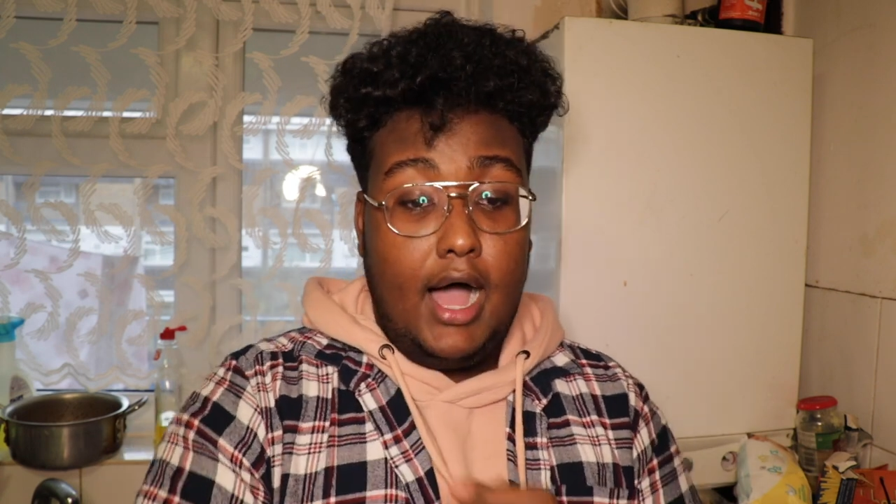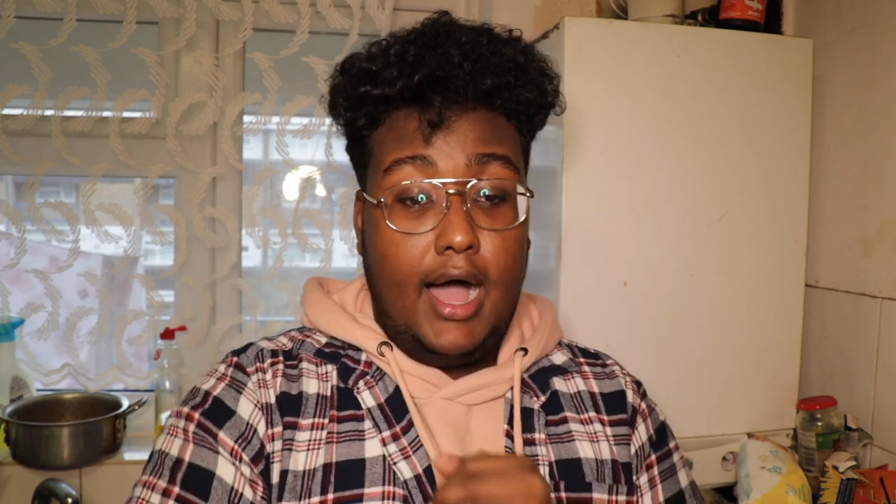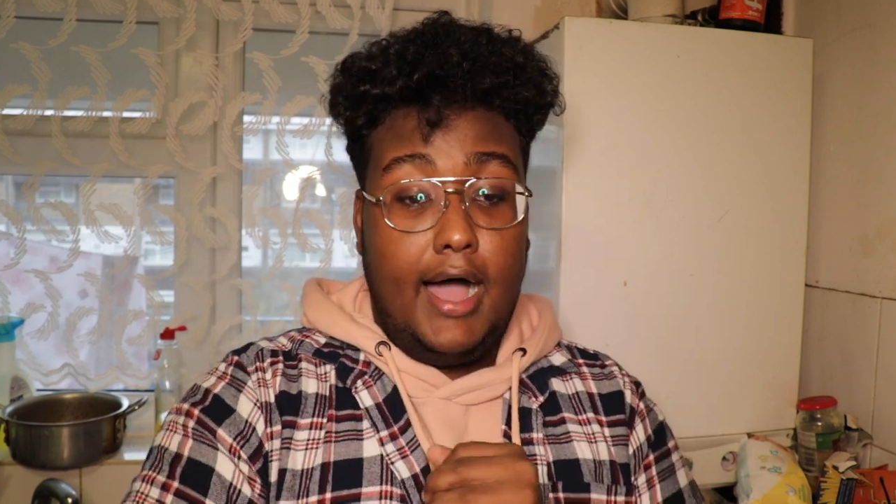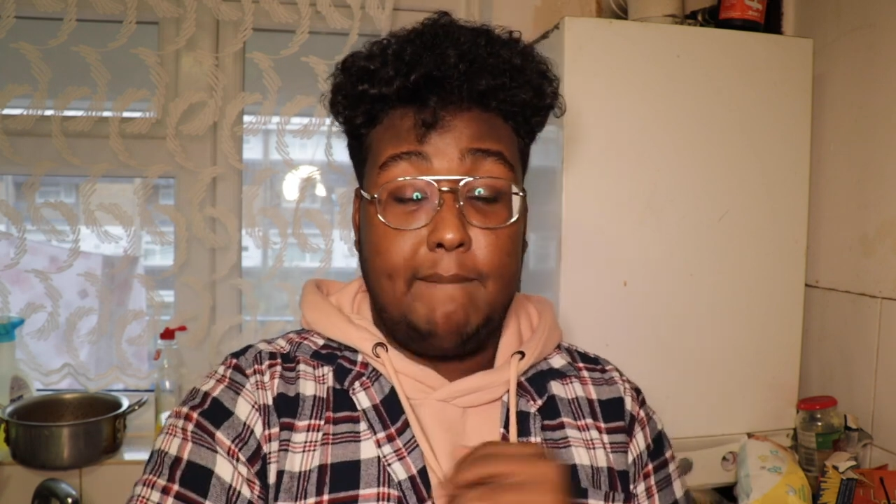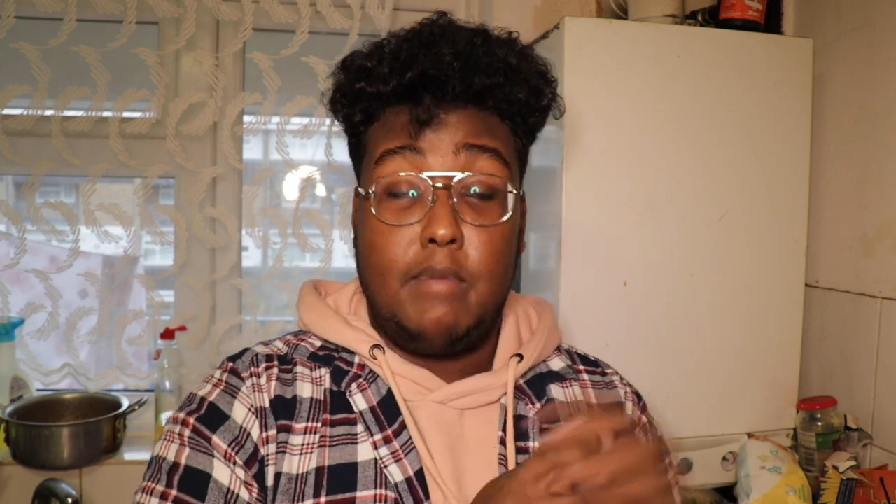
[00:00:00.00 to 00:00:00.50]

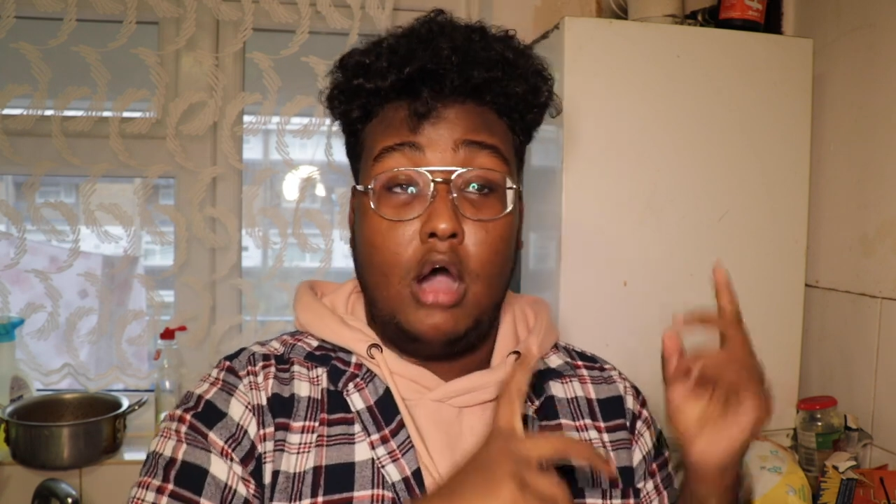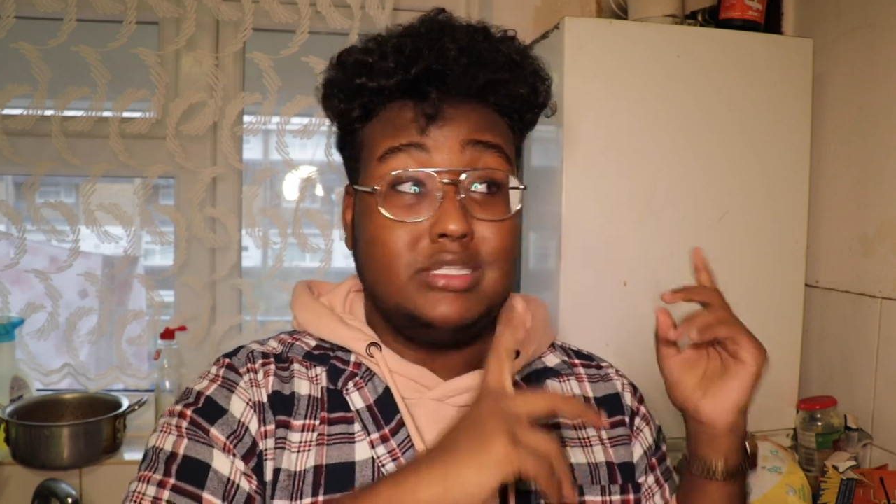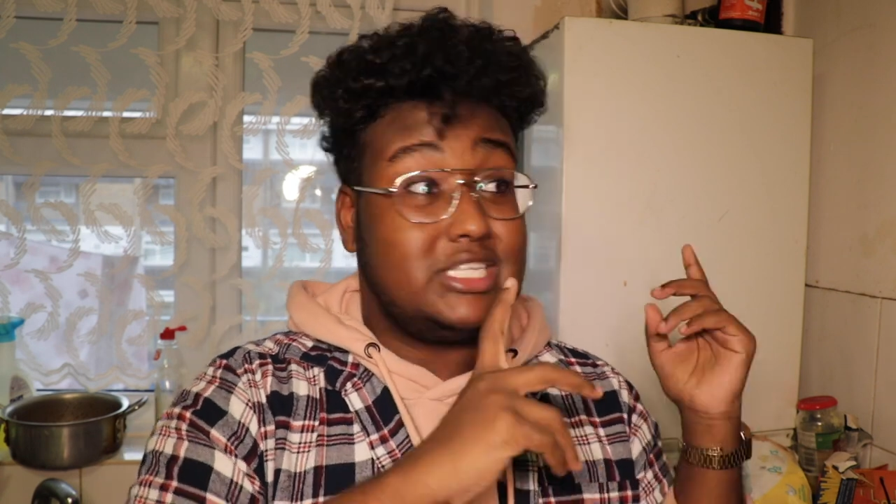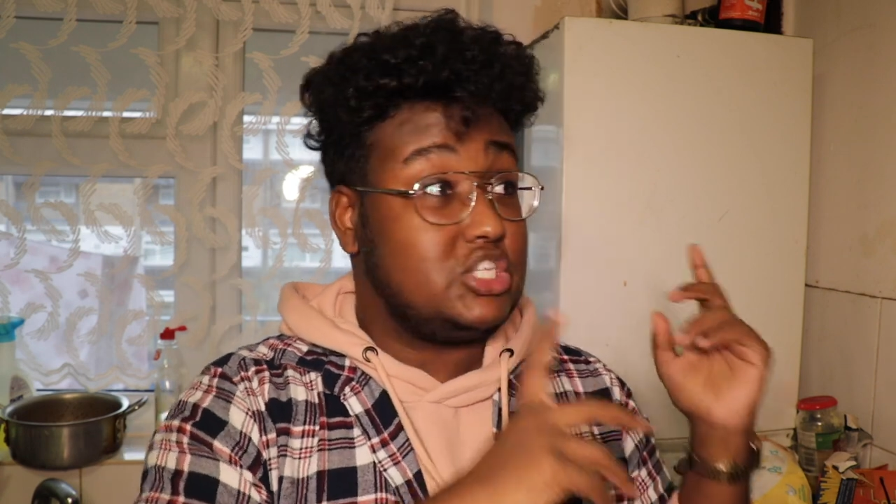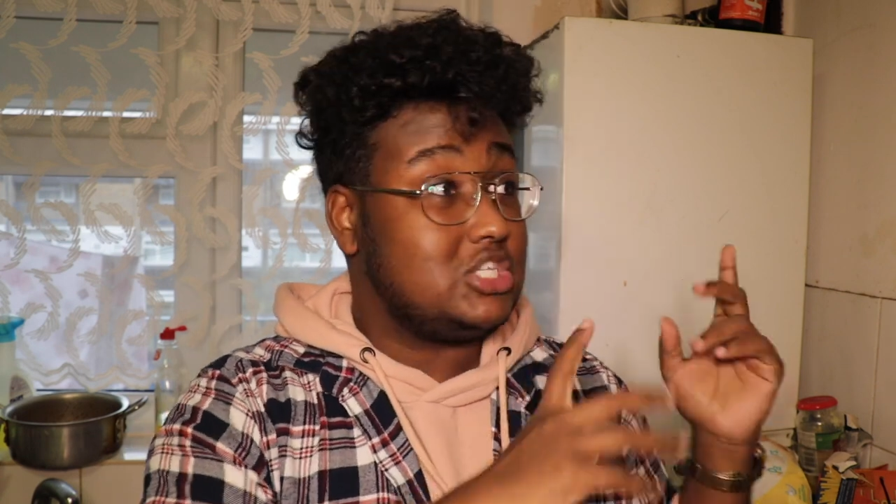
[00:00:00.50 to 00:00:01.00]
My
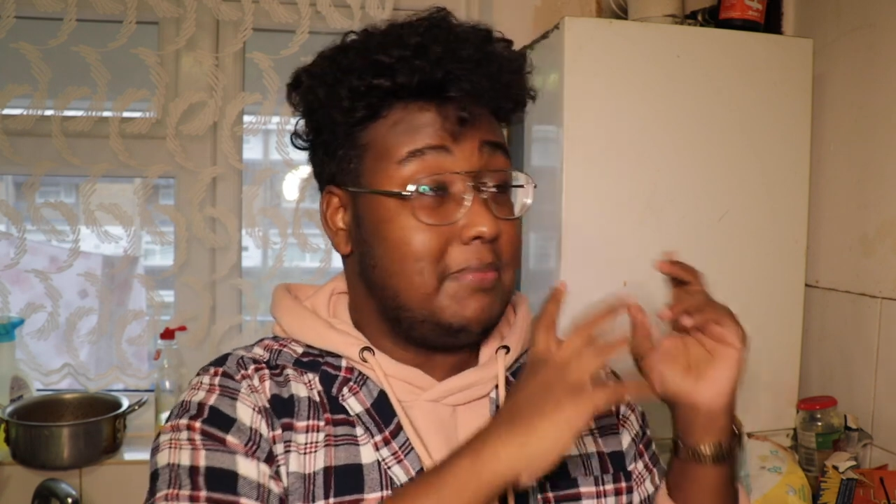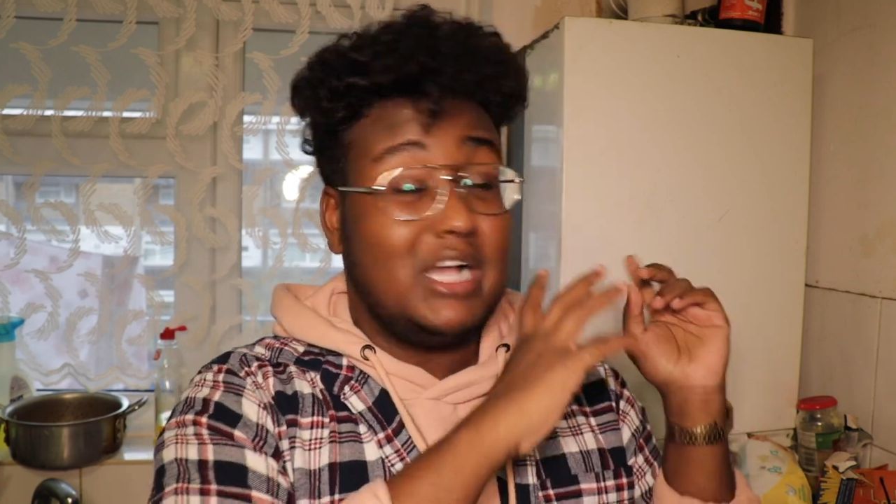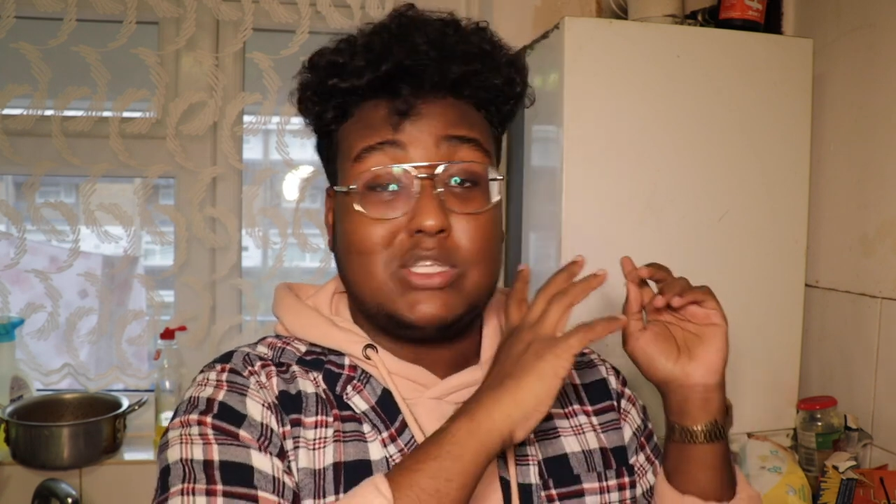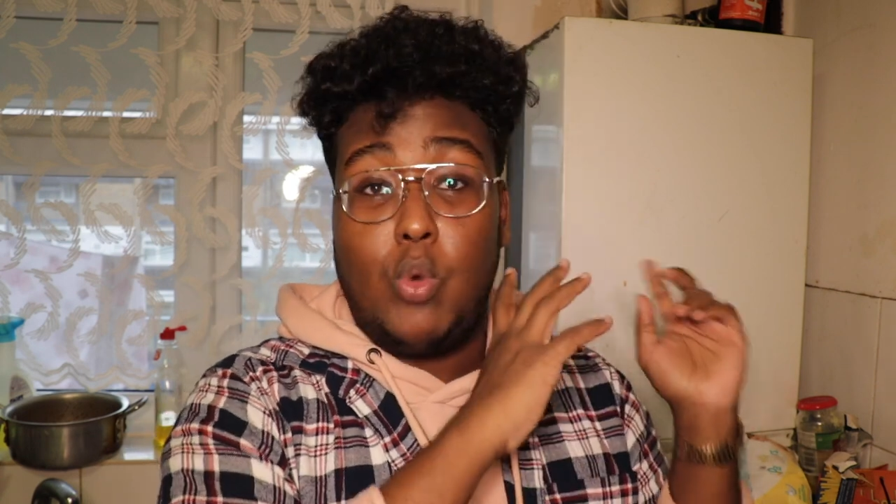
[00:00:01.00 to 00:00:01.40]
auntie's just about to